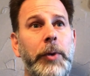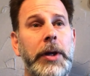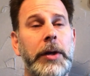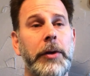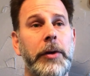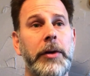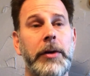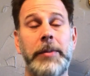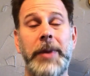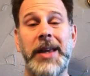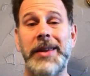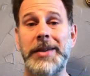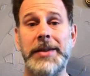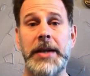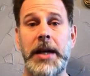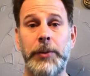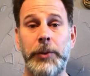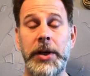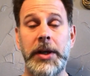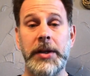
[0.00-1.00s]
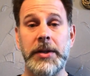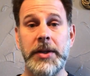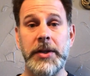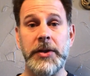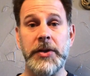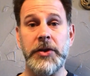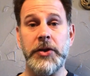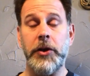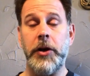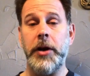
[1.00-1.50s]
we learn by the time we get to
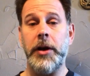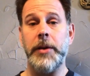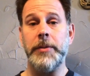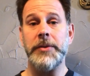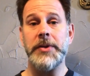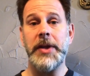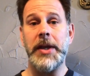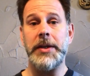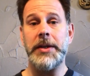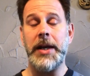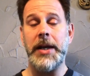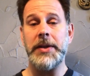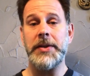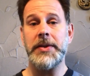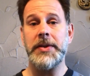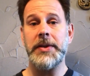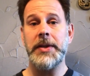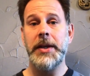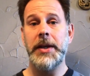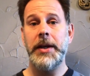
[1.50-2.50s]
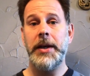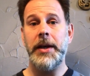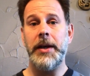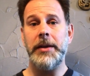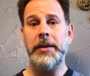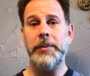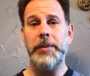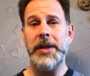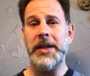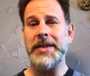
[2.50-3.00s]
the Psalms that that's uh,
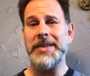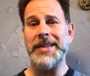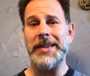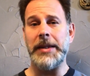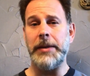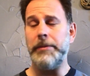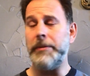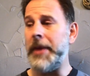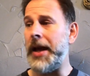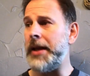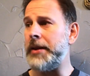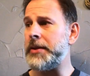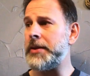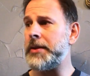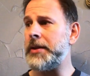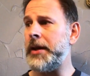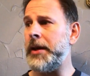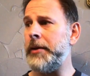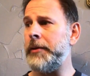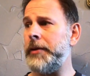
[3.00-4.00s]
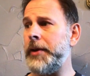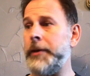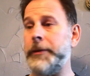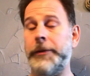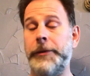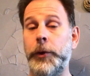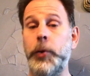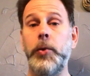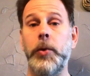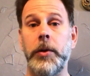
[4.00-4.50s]
the biggest lament of a
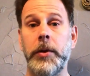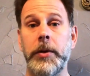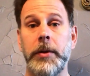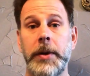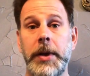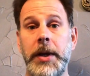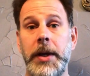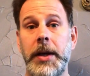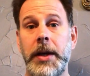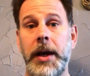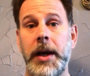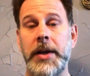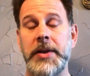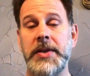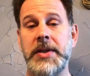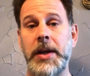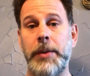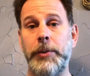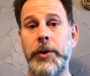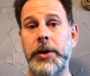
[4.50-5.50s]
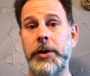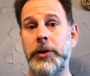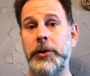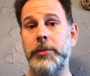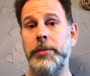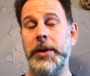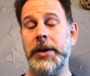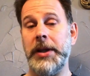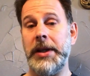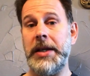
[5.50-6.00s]
fool, uh, someone
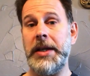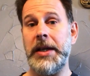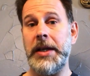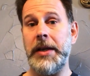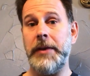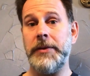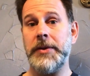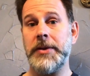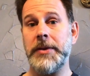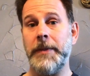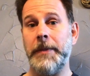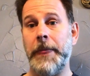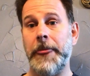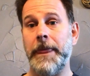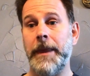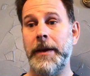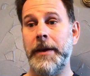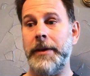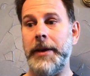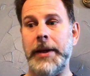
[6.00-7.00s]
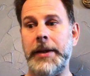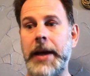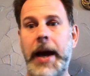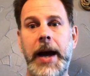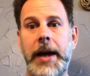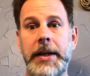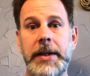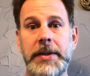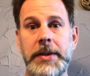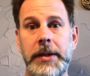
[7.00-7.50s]
who believes that
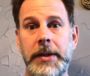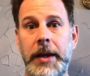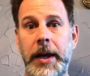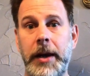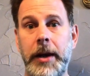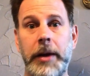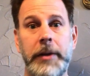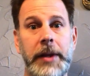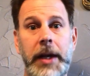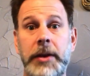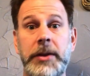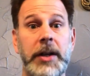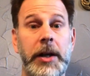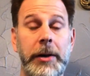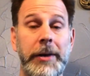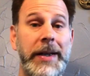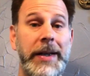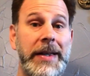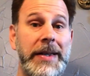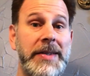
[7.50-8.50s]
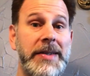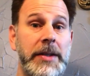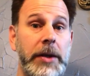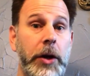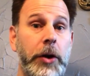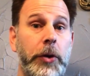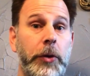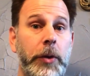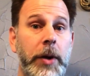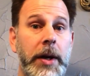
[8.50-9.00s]
God isn't there, that there is
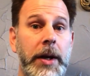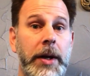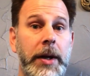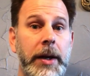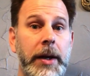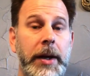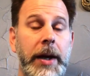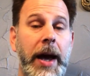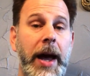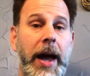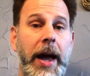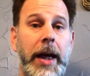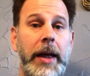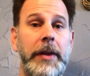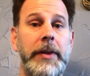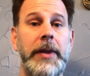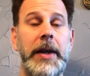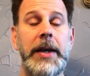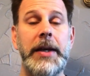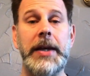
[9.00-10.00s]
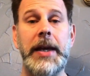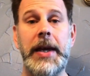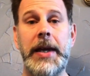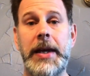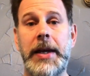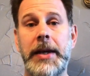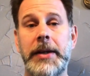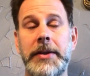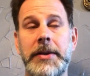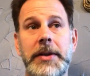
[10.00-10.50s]
no God. They
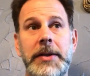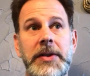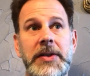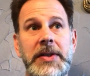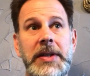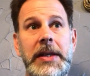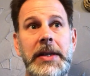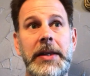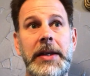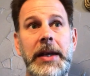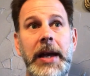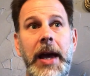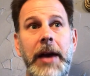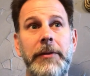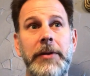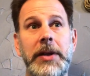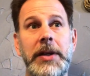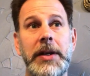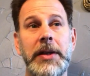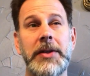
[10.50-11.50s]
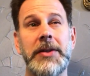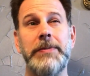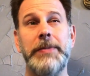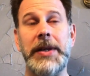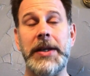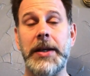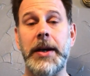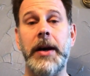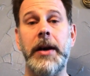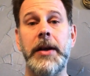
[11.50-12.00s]
can't see the evidence
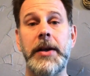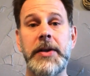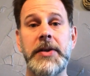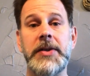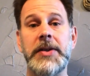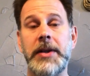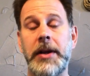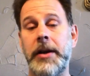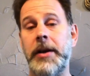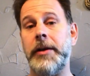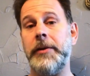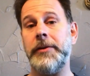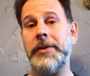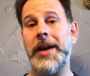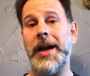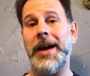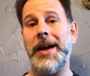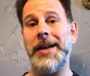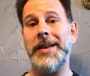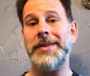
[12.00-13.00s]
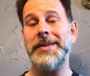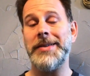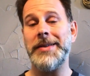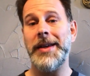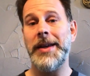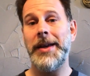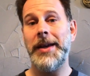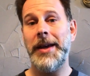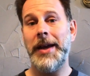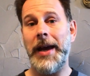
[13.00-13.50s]
because of God's
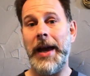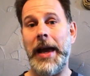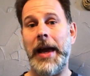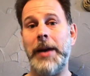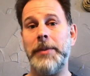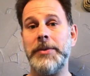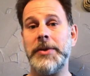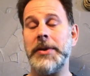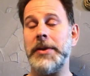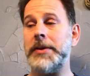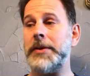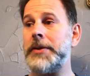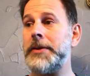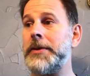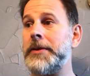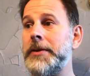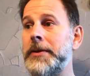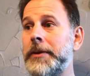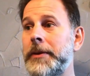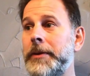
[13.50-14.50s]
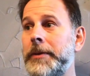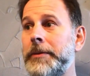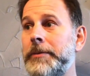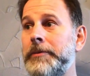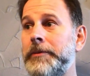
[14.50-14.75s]
absence.